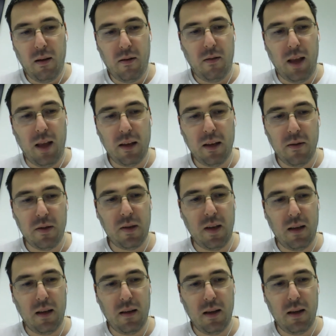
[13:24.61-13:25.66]
like you
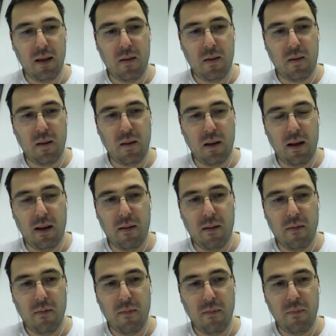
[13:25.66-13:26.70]
said, it's
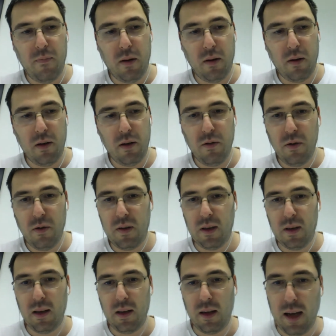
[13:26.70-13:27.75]
reducing
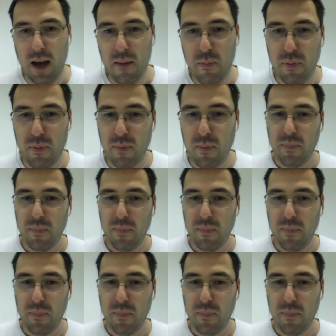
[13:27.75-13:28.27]
the gap